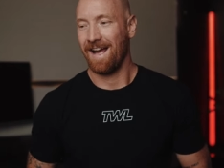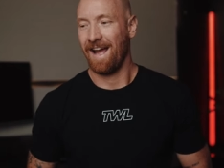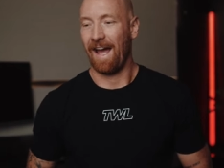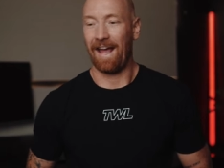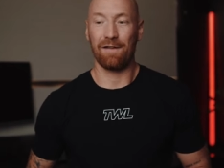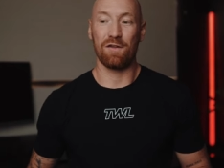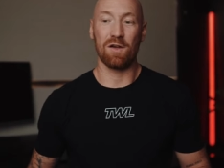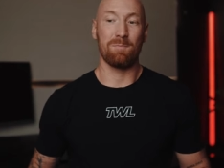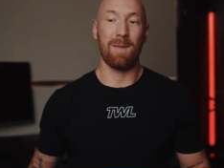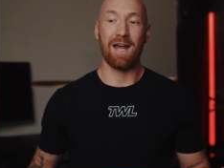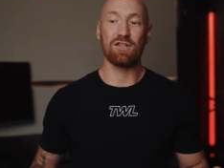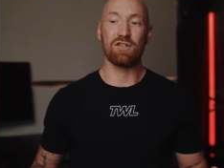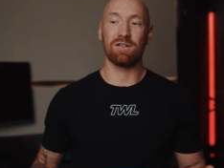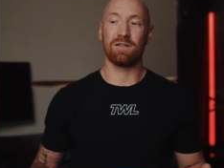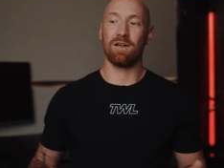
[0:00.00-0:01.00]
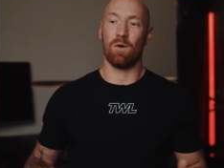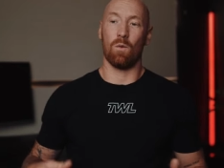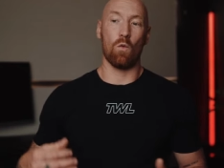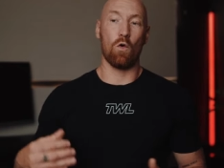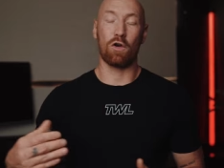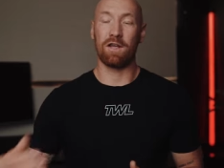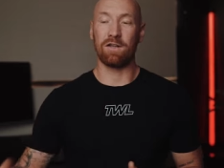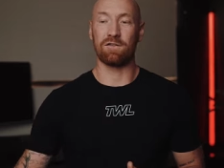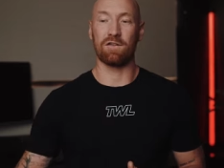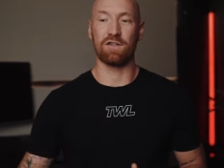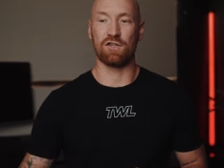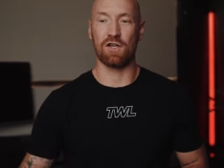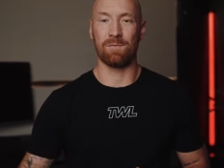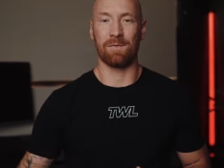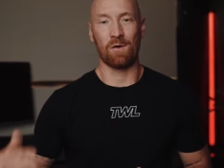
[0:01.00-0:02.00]
And if you imagine walking into the
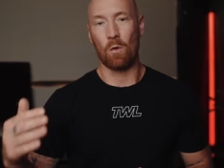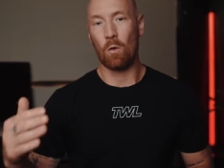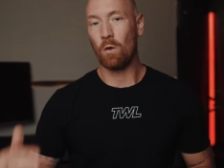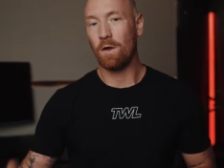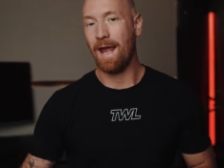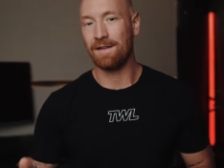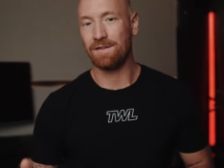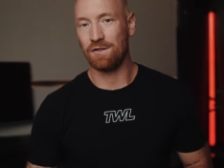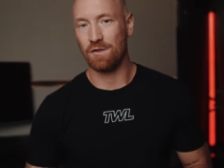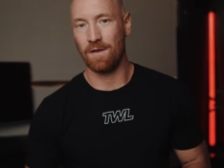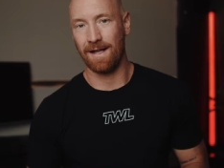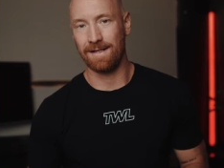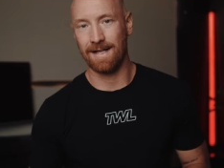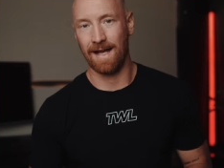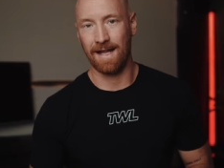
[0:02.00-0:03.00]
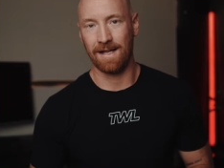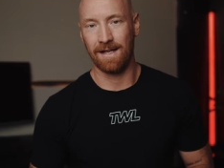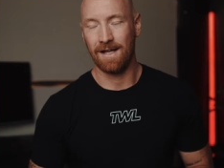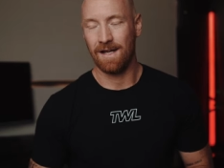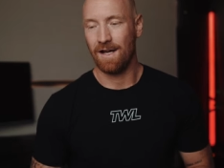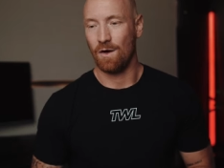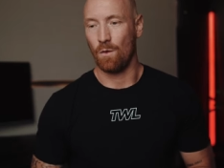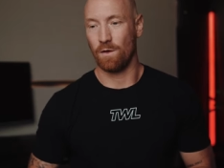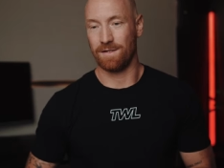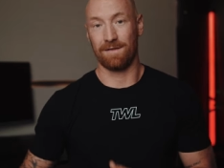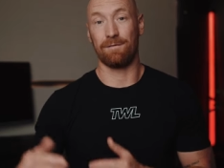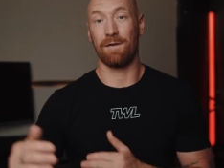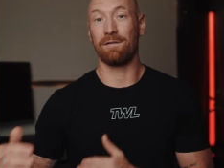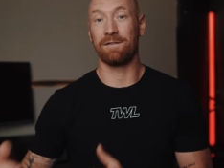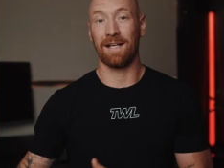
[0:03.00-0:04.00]
gym and all you had to do that day was a
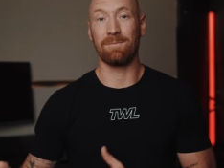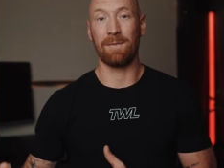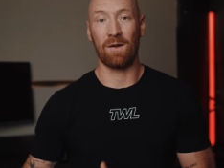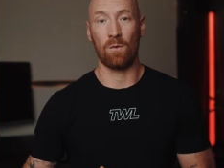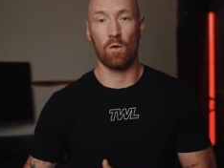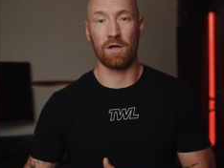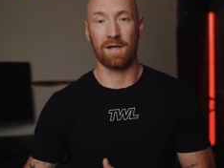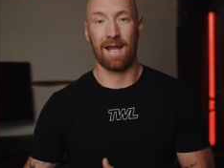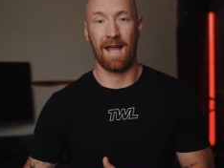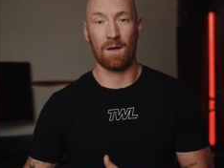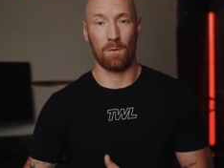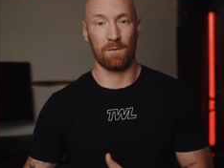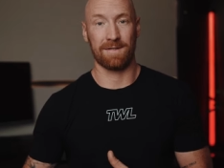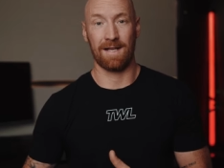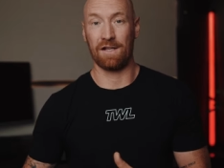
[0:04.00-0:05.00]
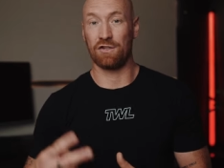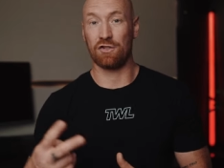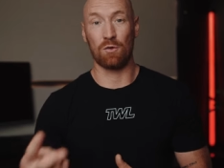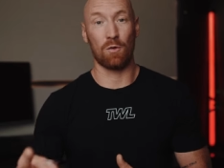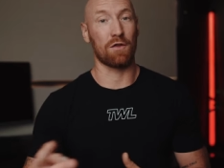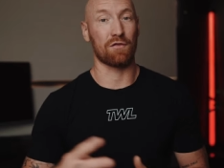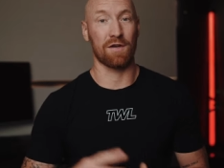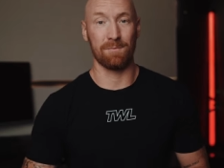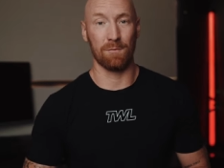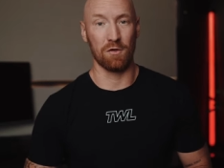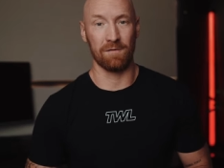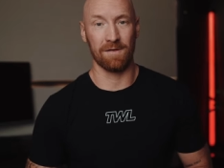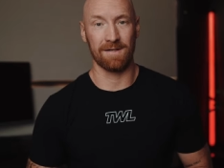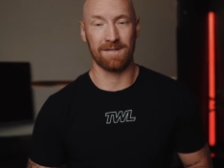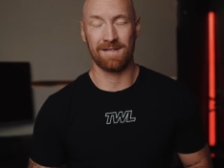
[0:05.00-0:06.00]
15 minute workout with say two or three
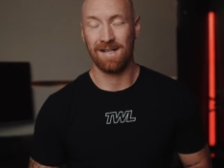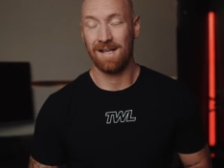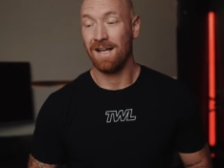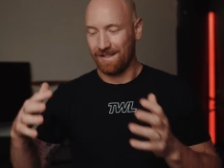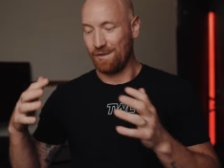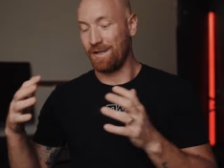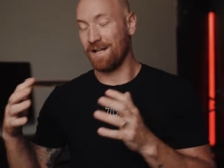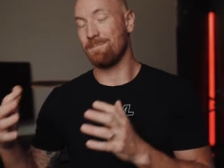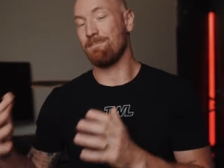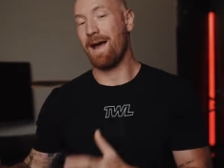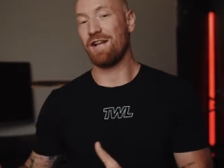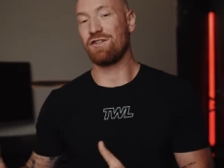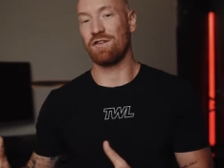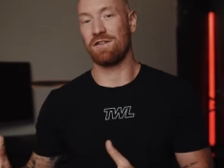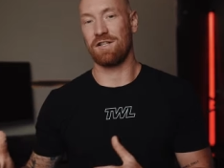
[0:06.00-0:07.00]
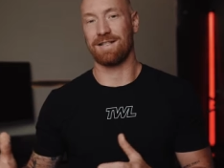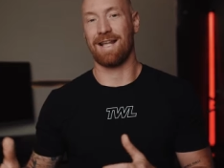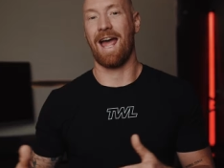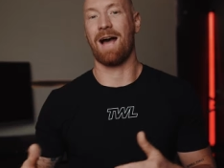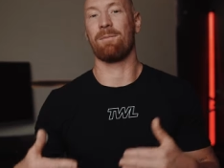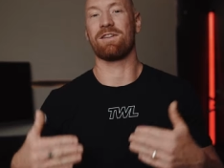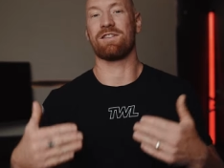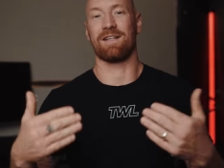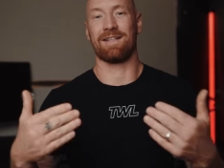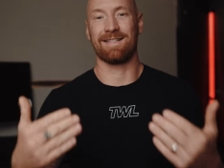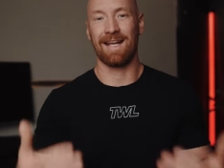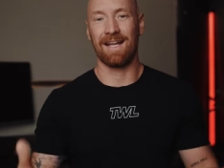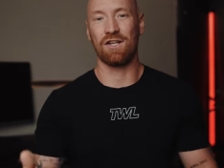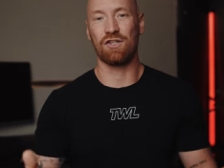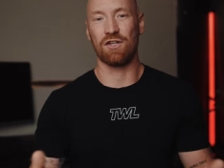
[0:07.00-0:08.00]
movements, you can imagine just how much
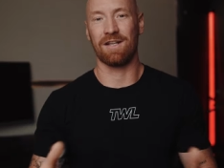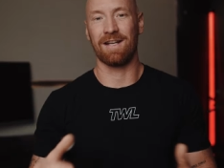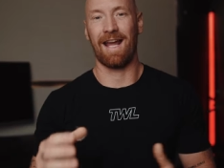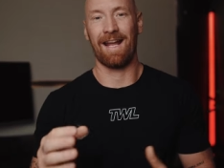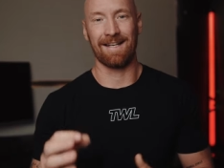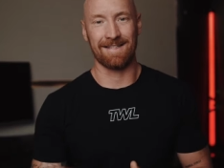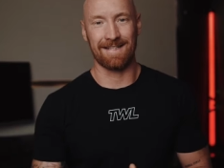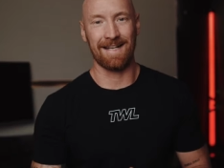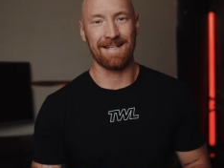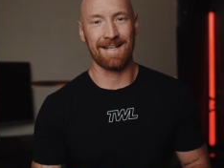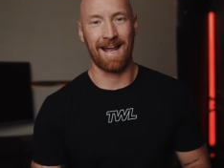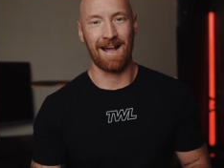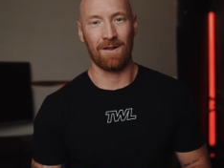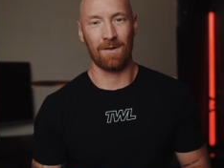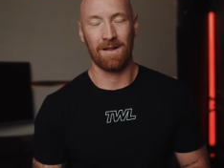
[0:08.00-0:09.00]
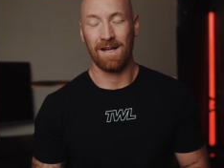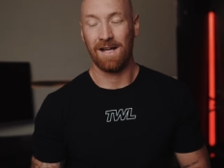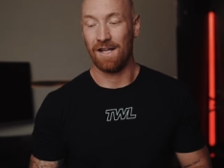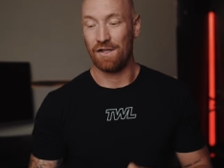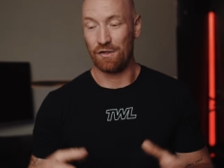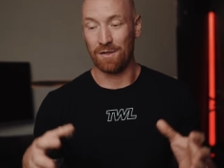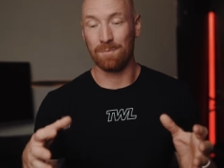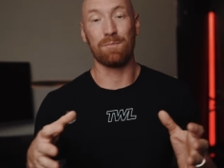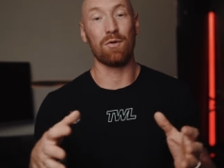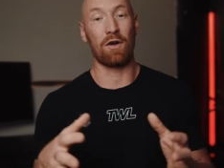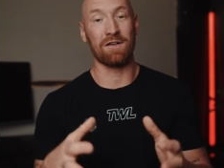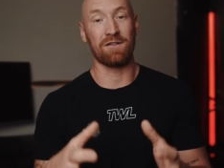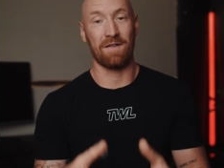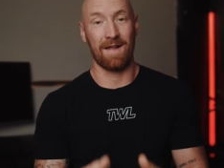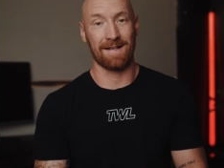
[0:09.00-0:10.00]
attention and detail you can put
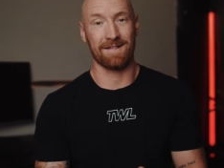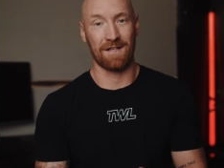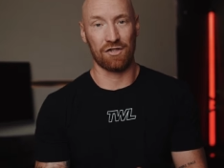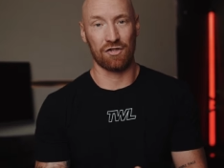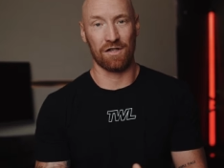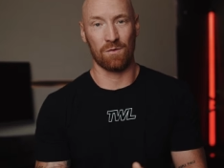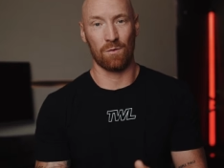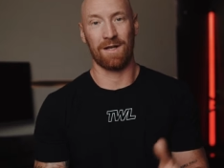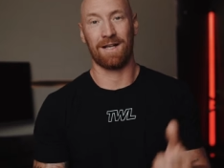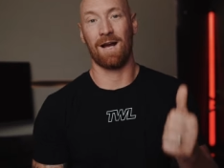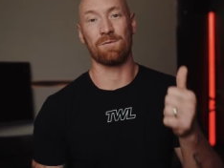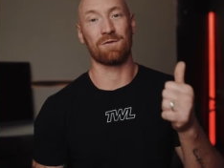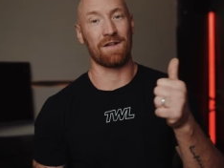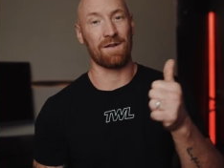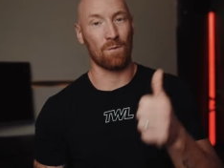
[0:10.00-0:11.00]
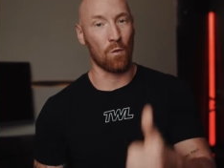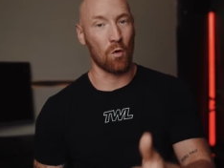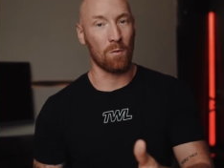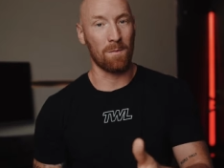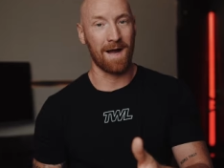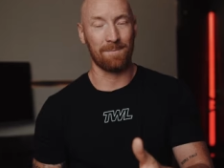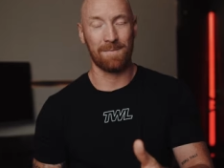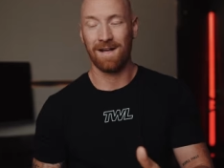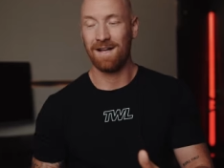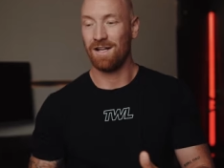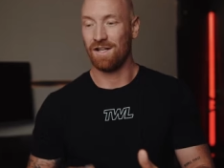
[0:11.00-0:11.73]
into that session when it comes to the warm up,